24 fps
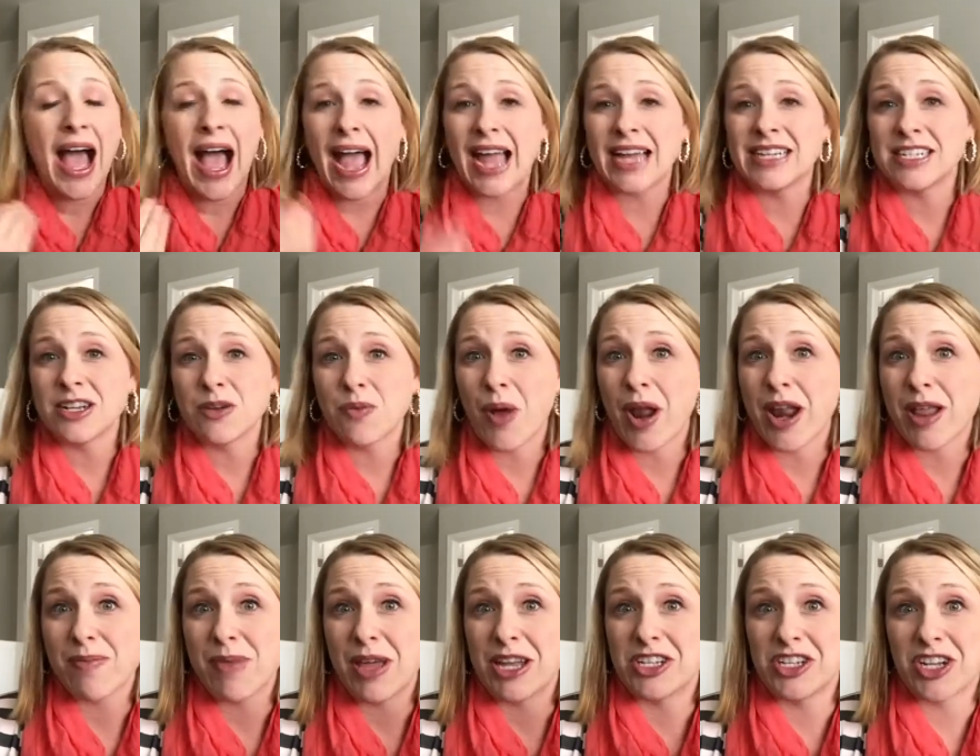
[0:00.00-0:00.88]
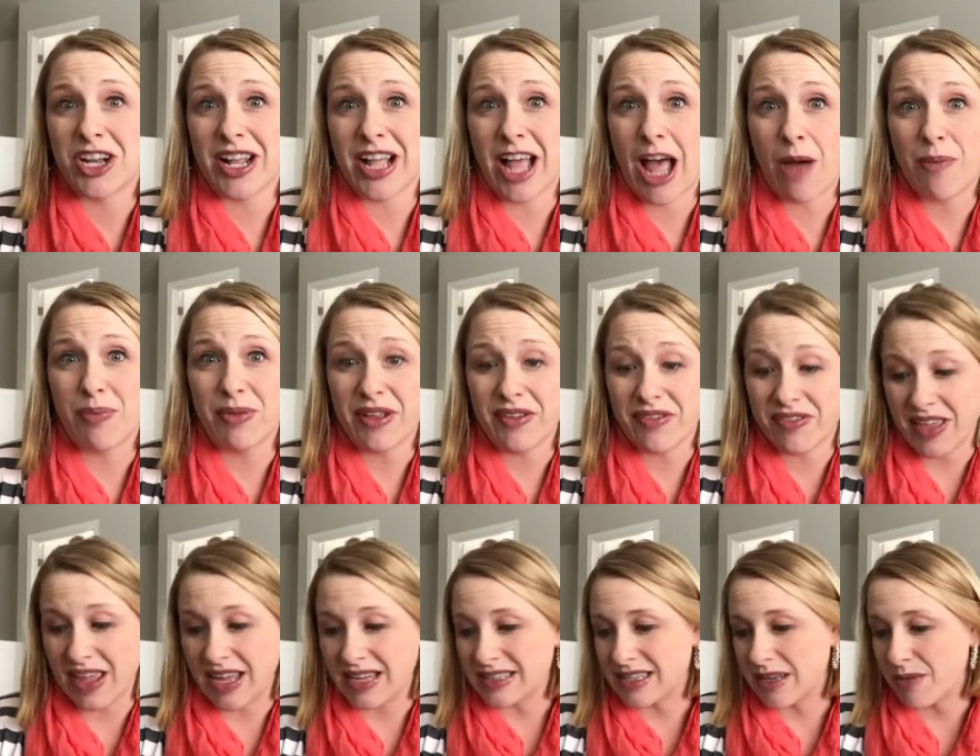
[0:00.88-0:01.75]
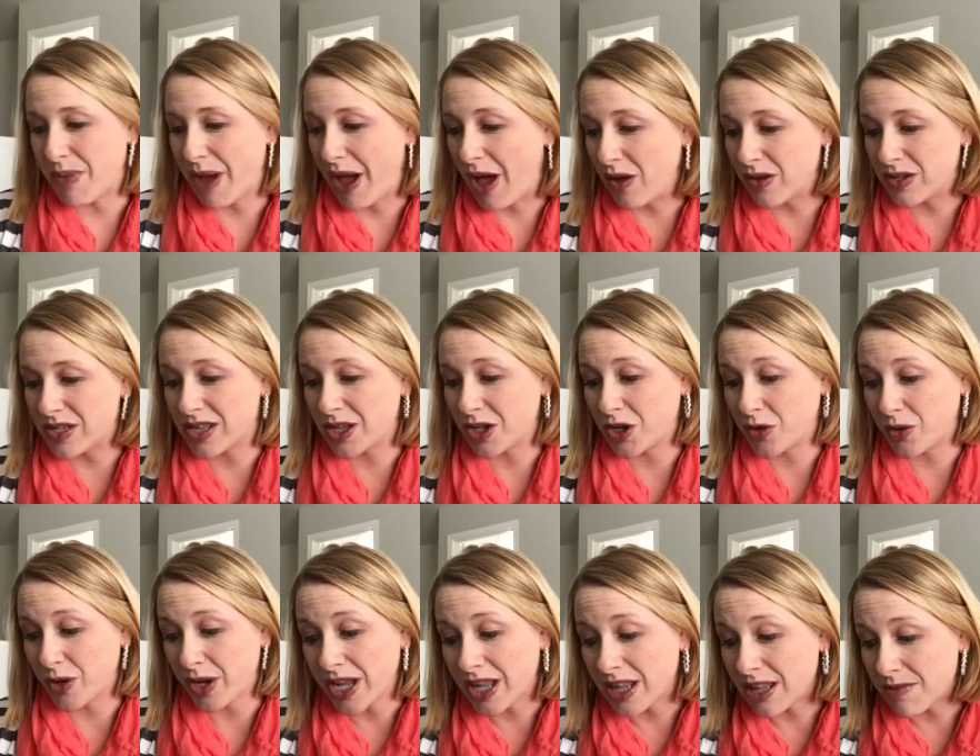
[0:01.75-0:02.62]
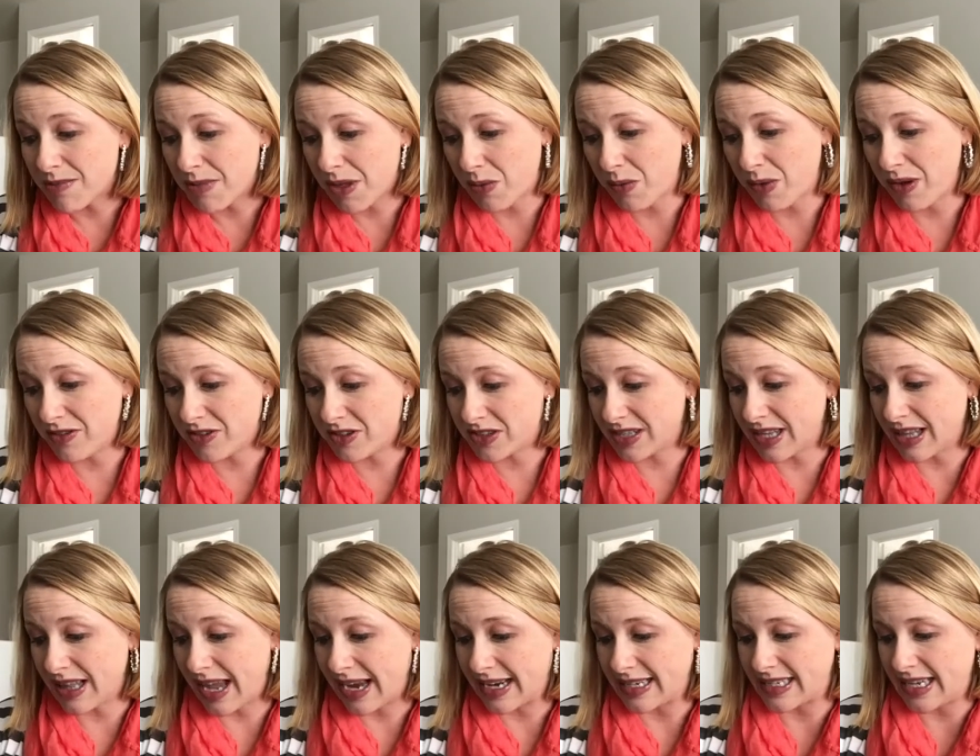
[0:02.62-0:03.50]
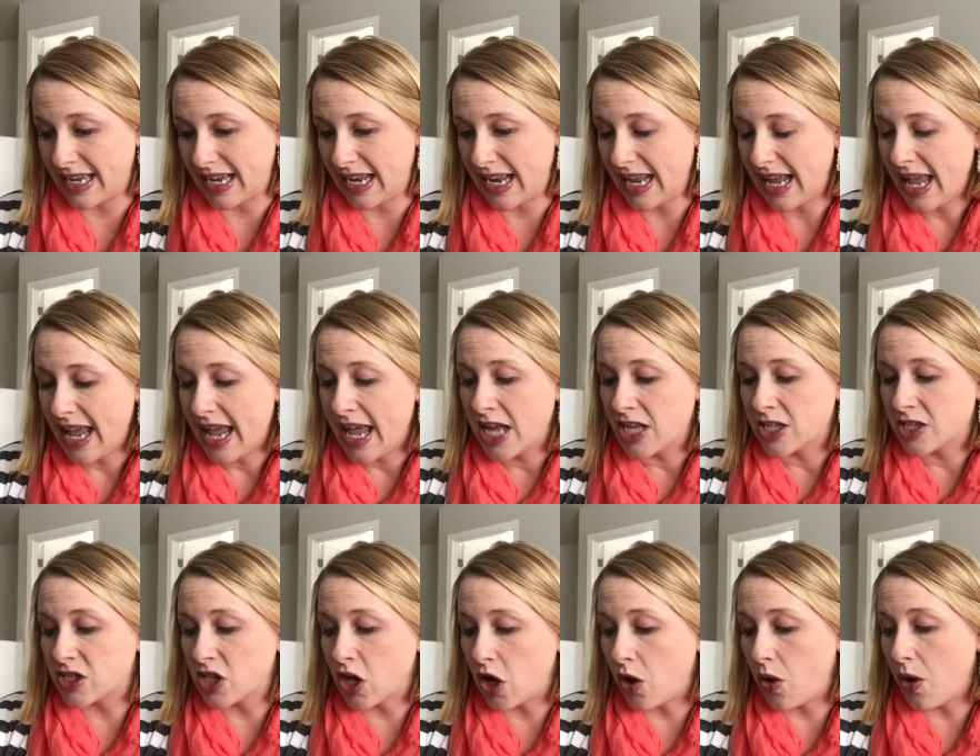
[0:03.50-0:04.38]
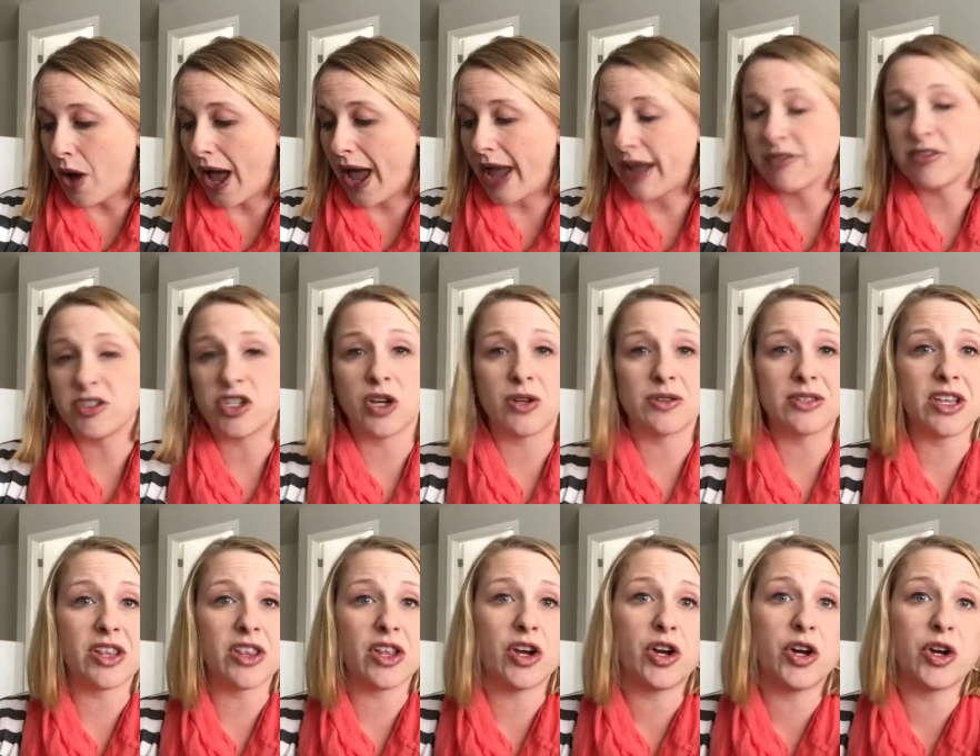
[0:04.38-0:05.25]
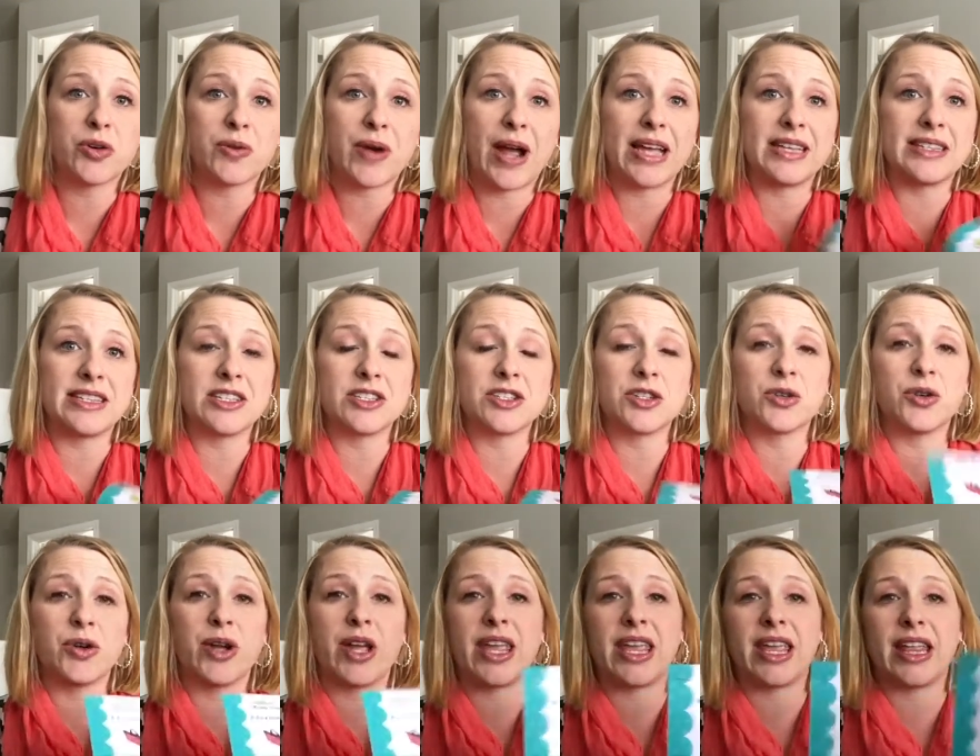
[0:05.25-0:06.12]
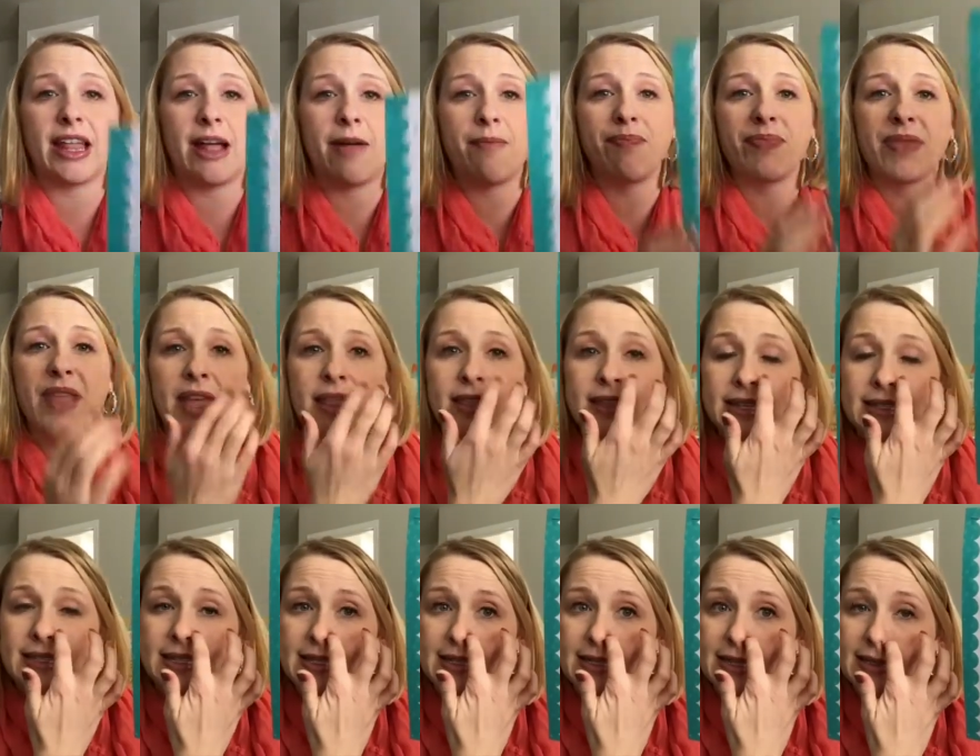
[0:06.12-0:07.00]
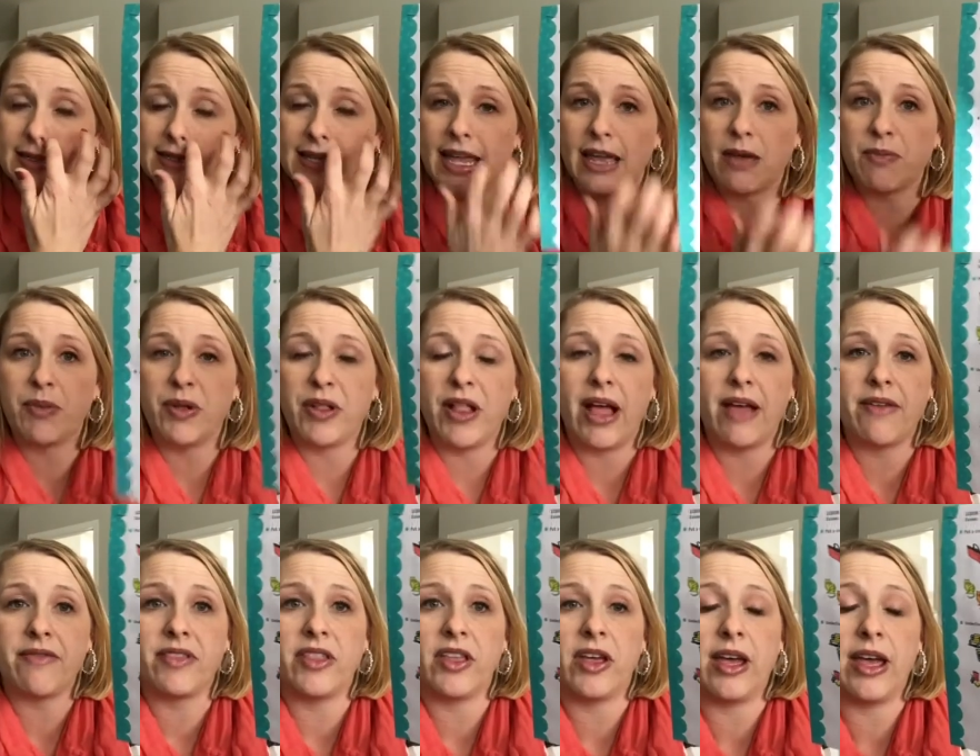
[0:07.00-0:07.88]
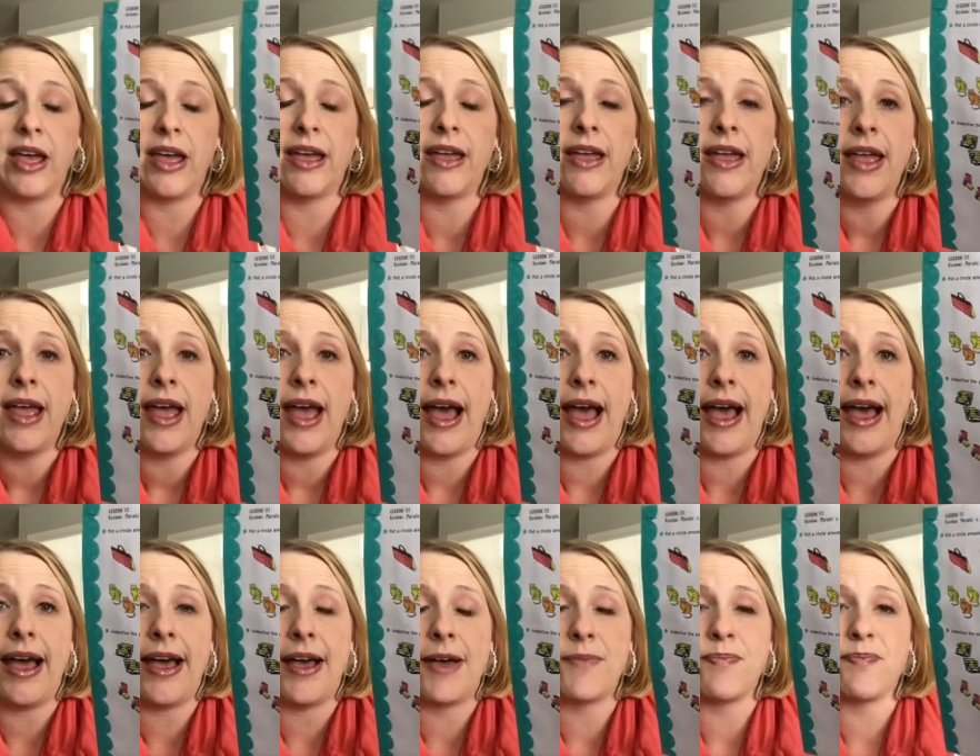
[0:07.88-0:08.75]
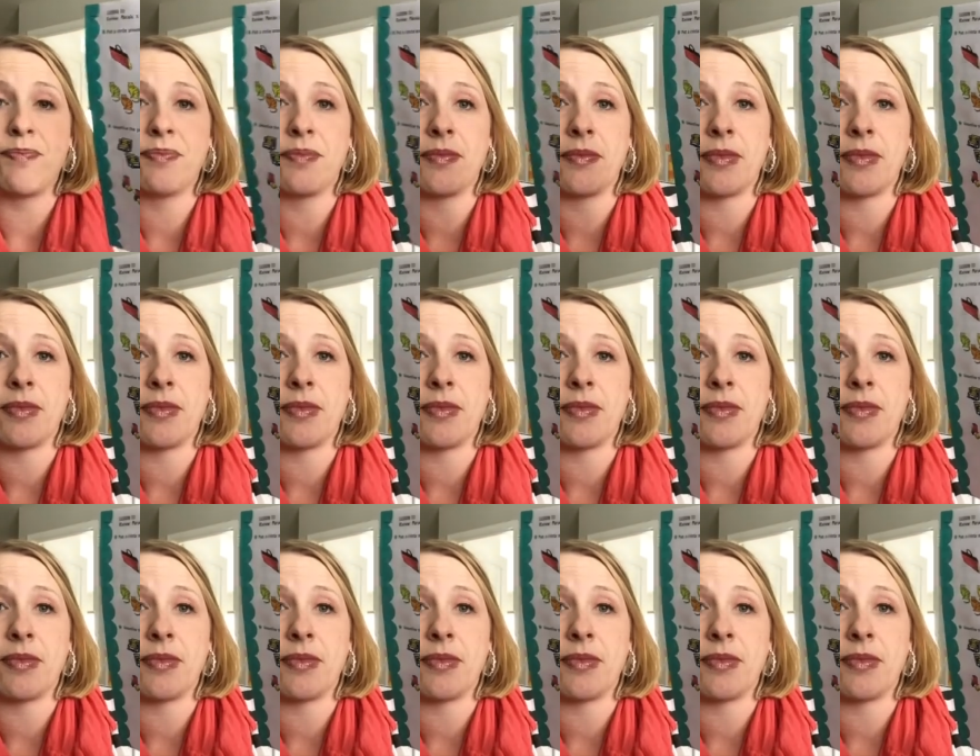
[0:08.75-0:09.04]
I did want to mention a couple of things about the curriculum that we've selected. So I've chosen the Horizons curriculum. This is a sample of the